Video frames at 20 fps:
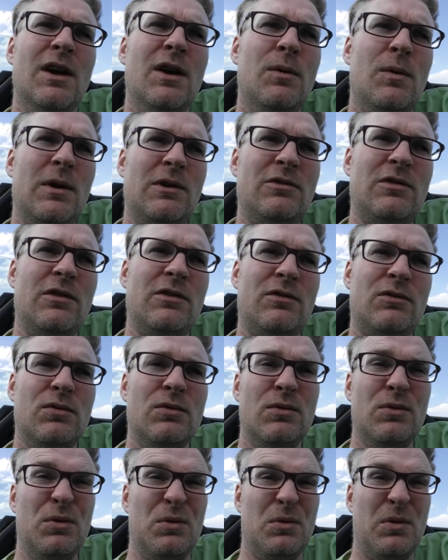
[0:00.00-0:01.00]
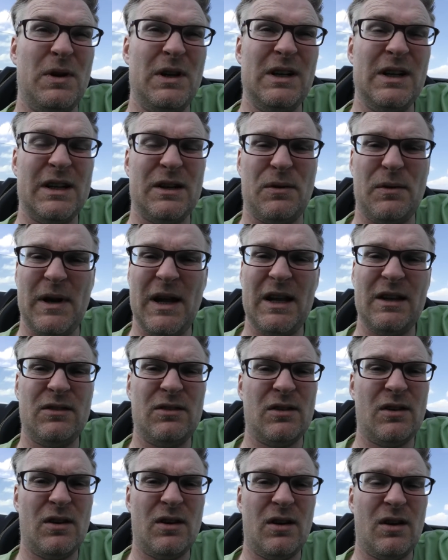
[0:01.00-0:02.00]
which is to really
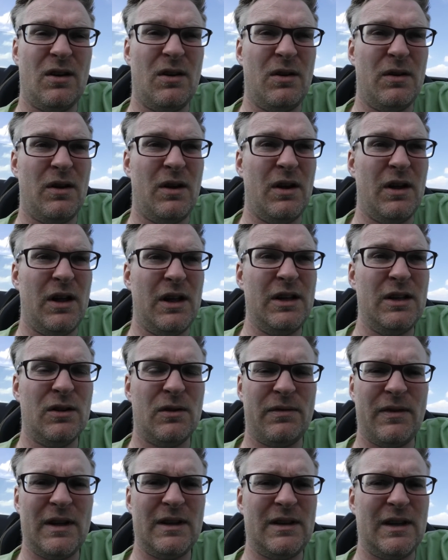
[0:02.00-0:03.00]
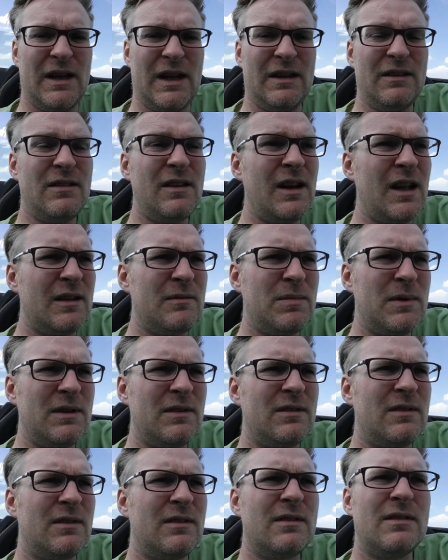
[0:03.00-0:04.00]
create a innovating internet
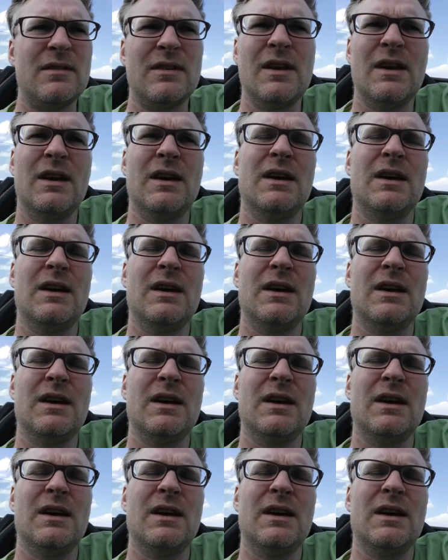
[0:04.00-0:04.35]
business.